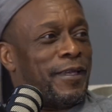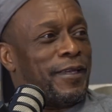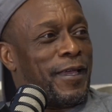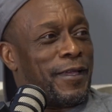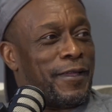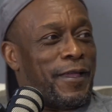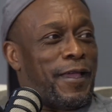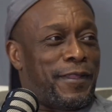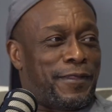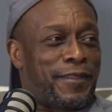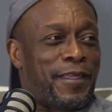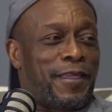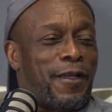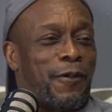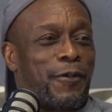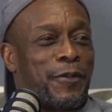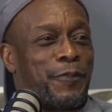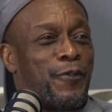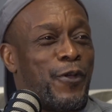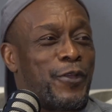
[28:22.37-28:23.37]
I think I
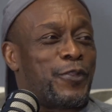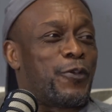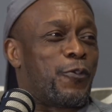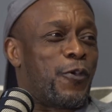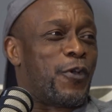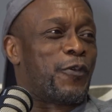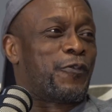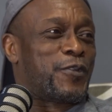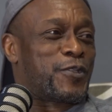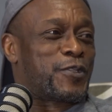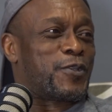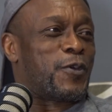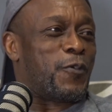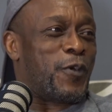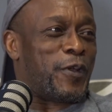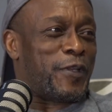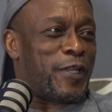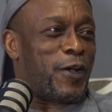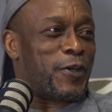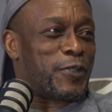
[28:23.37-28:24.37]
would rather work for
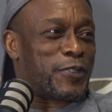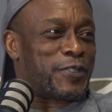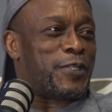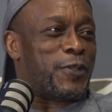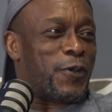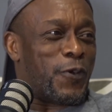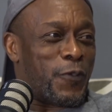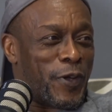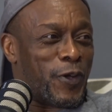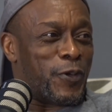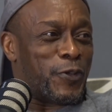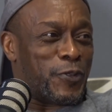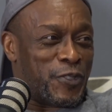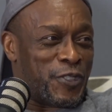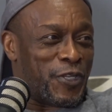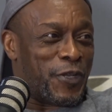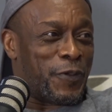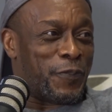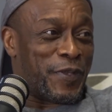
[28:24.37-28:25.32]
someone else than own my own gym.